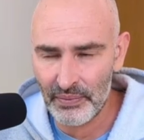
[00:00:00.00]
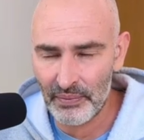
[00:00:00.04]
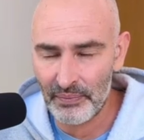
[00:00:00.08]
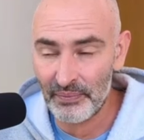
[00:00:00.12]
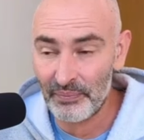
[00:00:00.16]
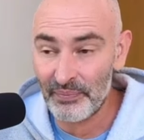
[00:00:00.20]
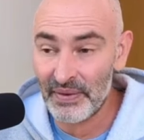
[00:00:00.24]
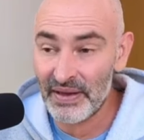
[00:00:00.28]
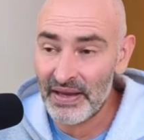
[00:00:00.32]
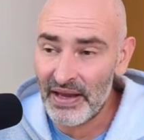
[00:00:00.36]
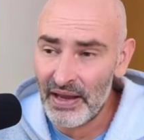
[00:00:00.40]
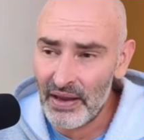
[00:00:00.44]

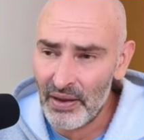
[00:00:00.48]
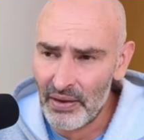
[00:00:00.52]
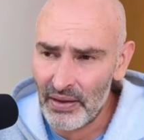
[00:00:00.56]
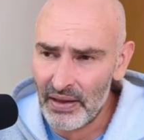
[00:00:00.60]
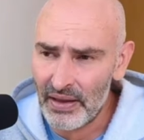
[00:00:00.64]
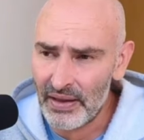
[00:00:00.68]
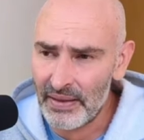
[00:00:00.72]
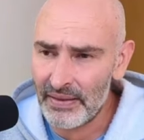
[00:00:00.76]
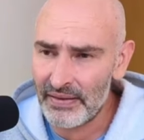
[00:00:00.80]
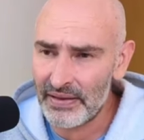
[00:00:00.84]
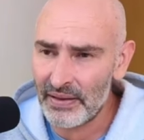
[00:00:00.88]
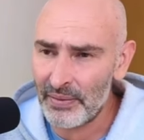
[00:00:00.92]
But here,
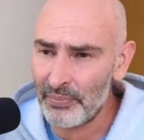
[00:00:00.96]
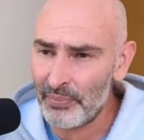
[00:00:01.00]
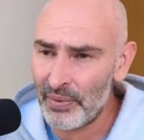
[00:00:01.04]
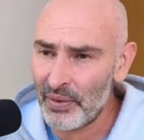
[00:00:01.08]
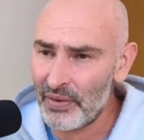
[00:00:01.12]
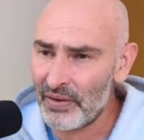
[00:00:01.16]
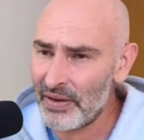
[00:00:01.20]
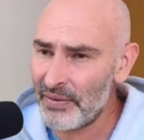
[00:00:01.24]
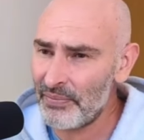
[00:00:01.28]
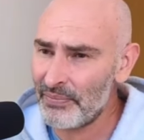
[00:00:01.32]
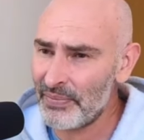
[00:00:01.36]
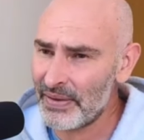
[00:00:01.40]
the
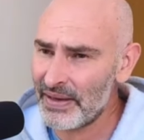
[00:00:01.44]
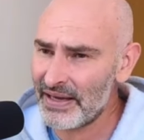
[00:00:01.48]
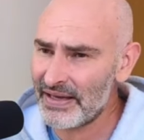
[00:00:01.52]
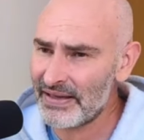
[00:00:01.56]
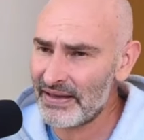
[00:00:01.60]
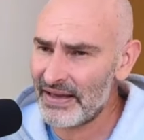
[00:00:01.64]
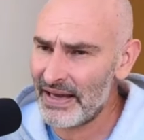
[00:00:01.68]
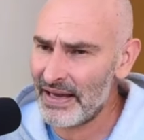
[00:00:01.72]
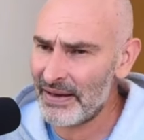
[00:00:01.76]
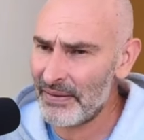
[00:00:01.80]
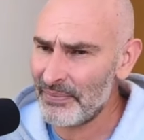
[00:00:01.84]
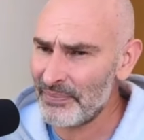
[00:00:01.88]
opponent played
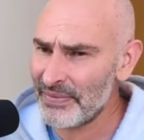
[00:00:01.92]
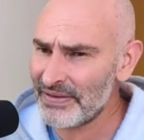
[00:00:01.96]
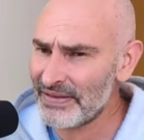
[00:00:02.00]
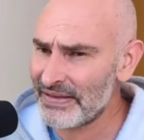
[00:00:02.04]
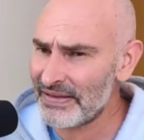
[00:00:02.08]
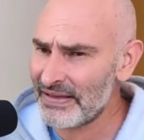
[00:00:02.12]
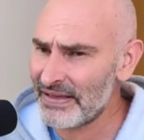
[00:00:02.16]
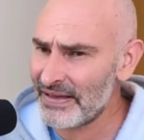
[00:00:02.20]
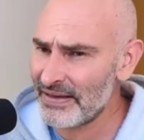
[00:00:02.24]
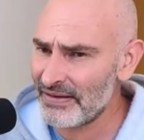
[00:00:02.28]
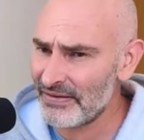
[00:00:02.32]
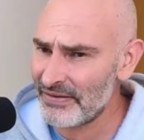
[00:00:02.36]
knight
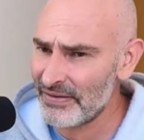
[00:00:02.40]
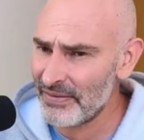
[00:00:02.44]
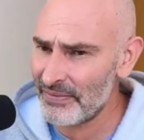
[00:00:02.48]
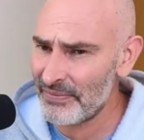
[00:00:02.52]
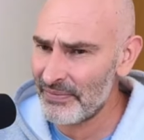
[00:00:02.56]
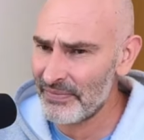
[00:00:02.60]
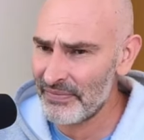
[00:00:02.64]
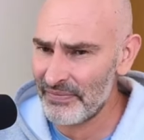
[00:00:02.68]
b6.